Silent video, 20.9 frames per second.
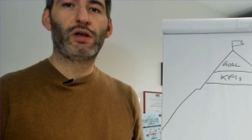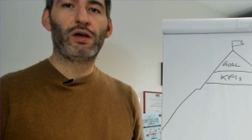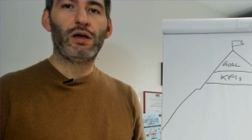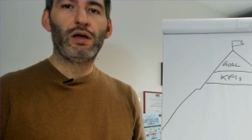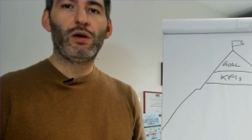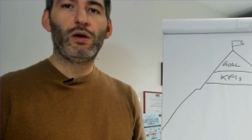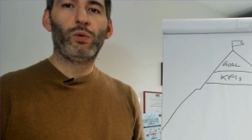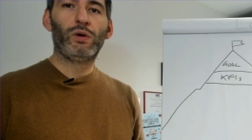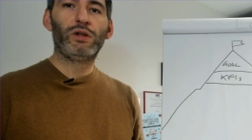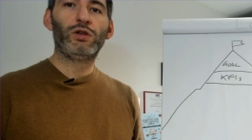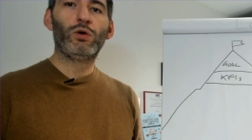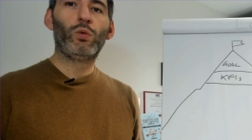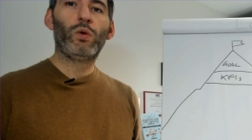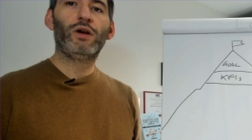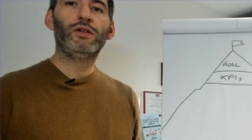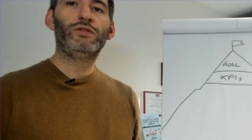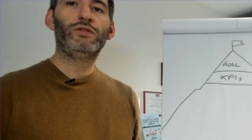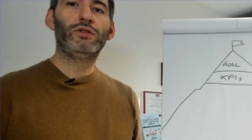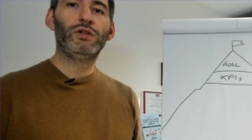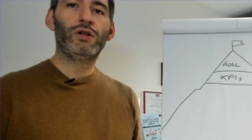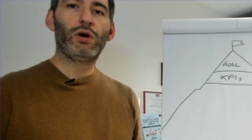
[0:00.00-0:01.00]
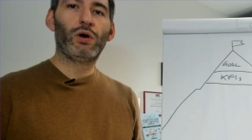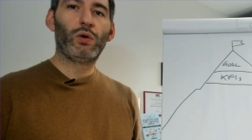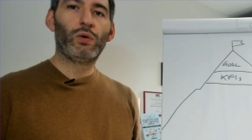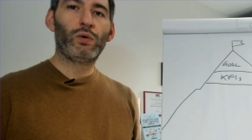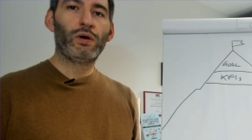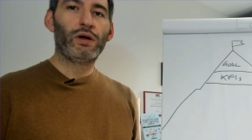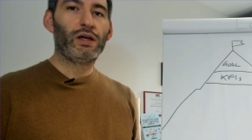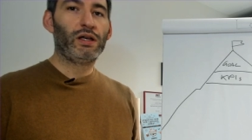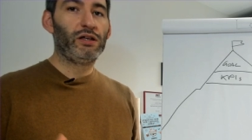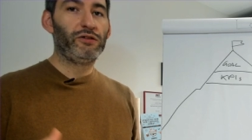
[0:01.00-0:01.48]
when you want to know
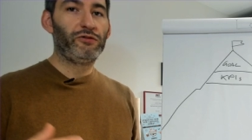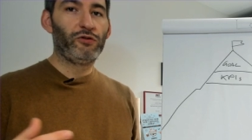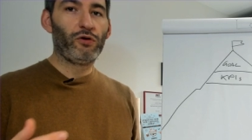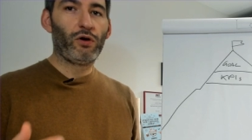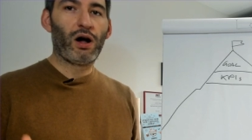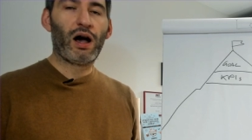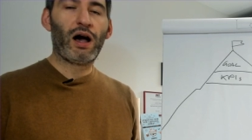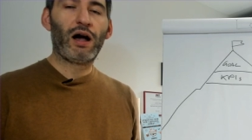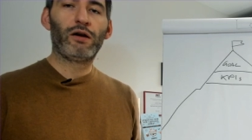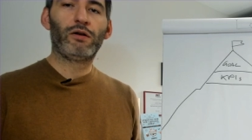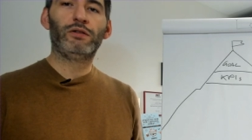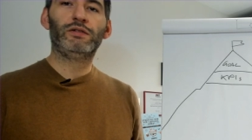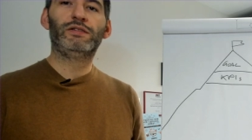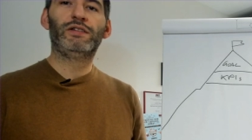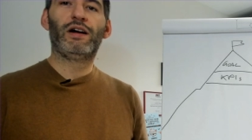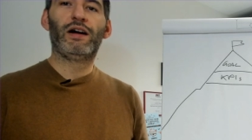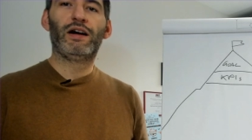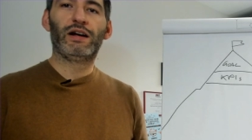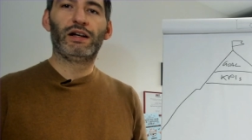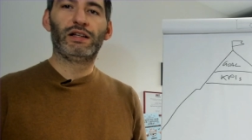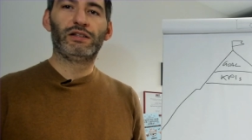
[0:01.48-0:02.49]
if you are on target